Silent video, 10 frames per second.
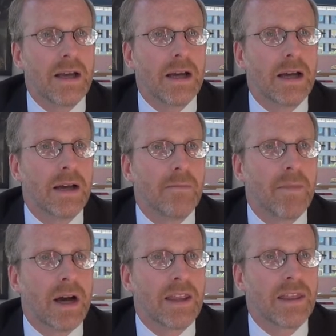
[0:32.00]

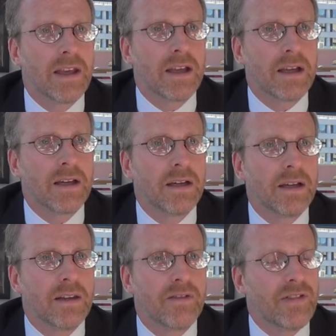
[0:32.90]
I think
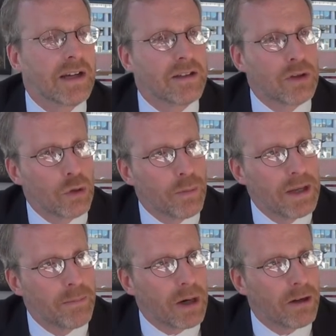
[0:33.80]
the fact that the
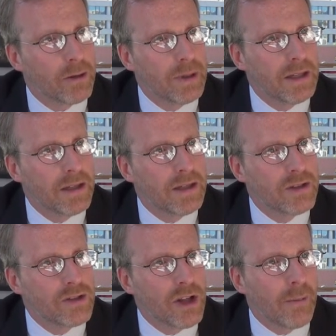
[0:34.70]
European Parliament
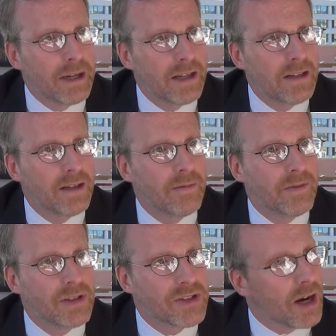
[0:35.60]
has nominated him
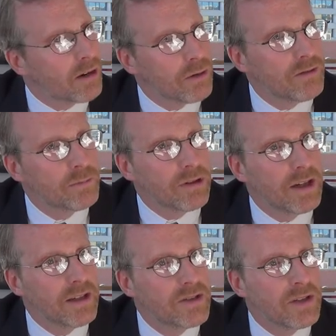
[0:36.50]
for the Sakharov
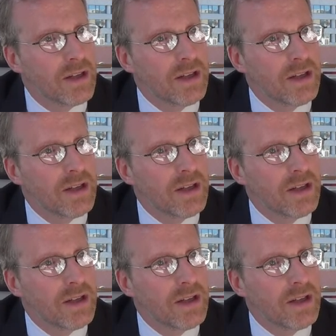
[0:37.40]
Prize